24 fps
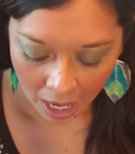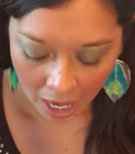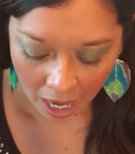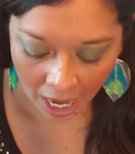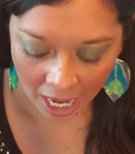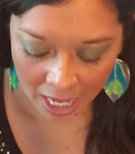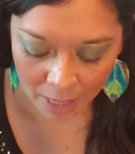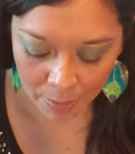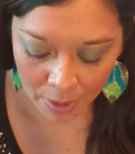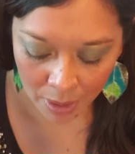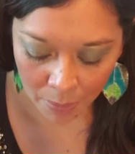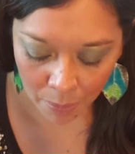
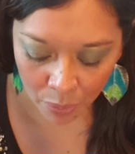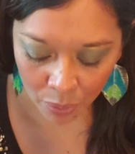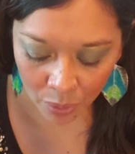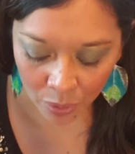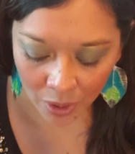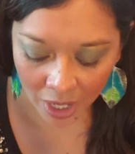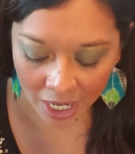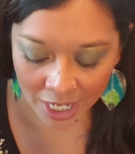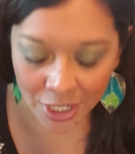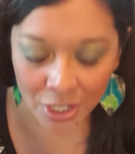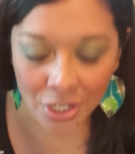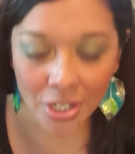I am a
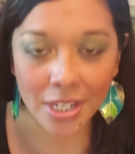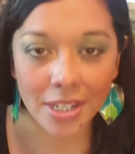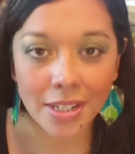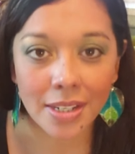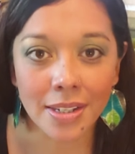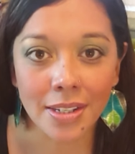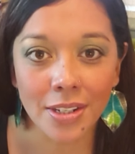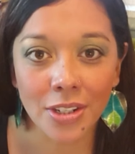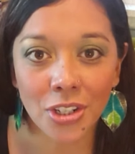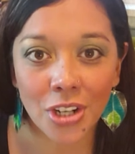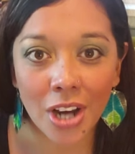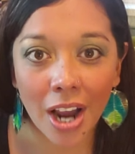
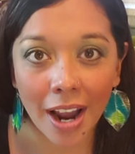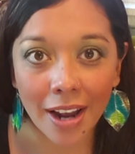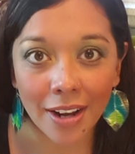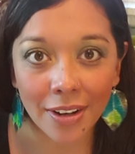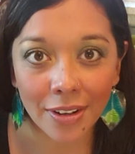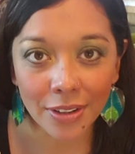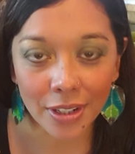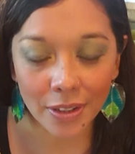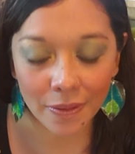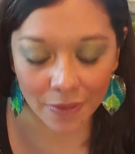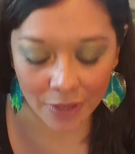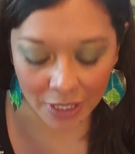precious
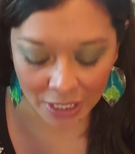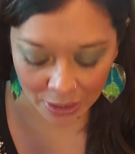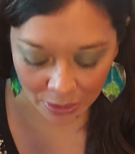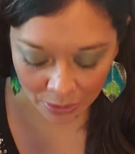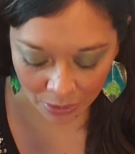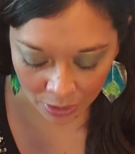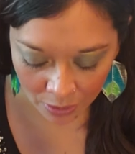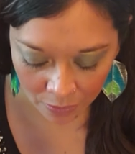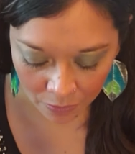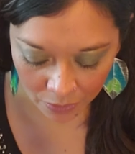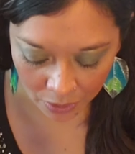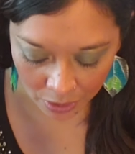child of the
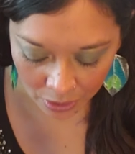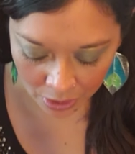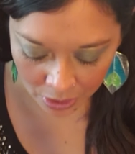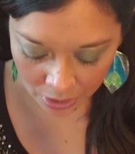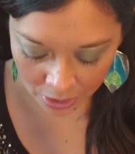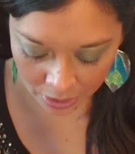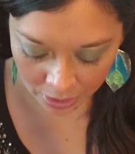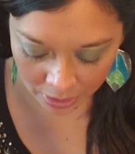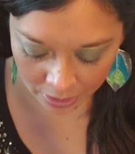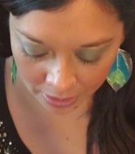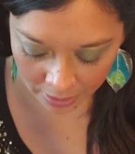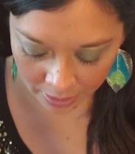
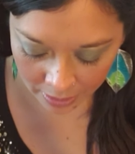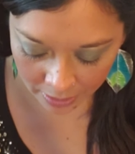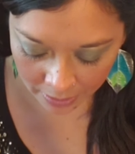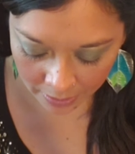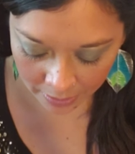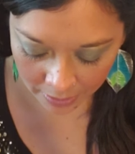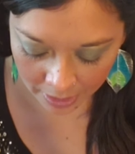universe.